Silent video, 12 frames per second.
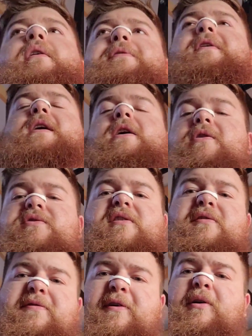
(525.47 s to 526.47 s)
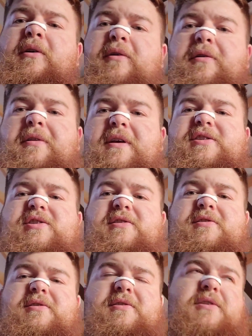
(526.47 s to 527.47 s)
think I usually feel
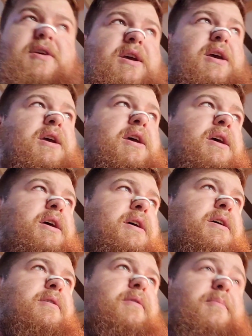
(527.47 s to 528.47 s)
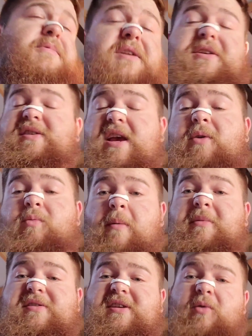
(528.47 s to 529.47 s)
this. I'm gonna
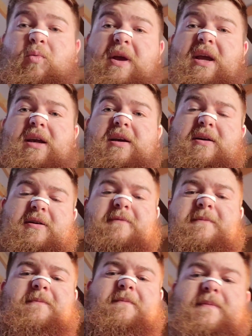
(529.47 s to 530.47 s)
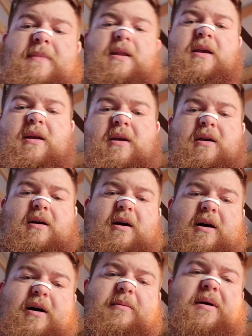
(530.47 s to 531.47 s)
say weak.
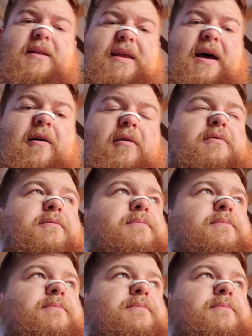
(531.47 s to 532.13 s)
A month out.